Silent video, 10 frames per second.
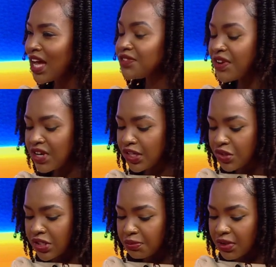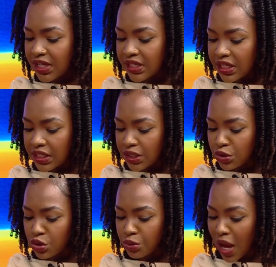That's very interesting, because later in
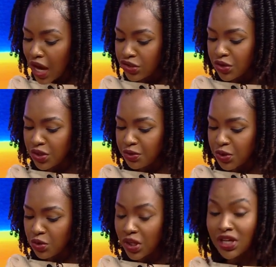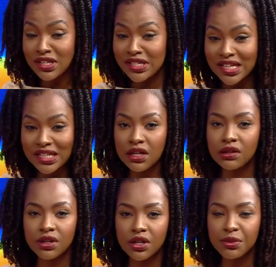the show, we're actually going to be talking, in our second
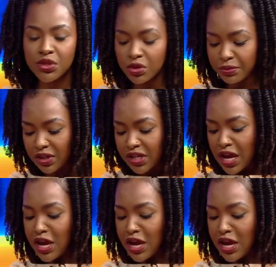hour, we're going to be talking about